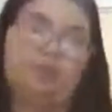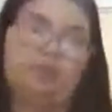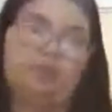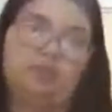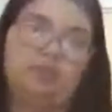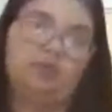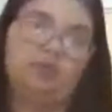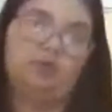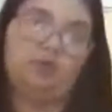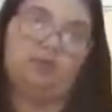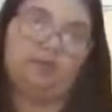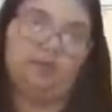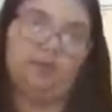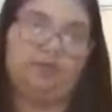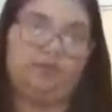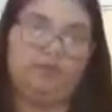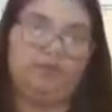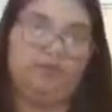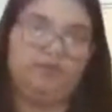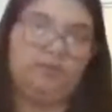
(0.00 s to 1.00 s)
So obviously
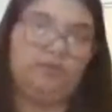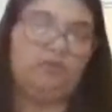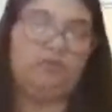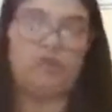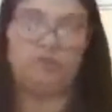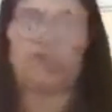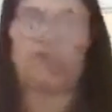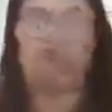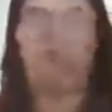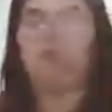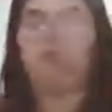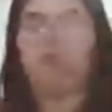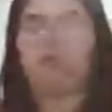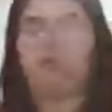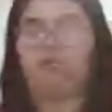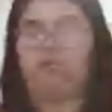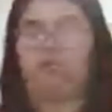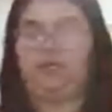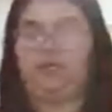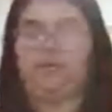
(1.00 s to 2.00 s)
really soon, but
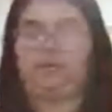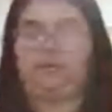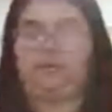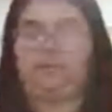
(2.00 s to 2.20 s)
yeah.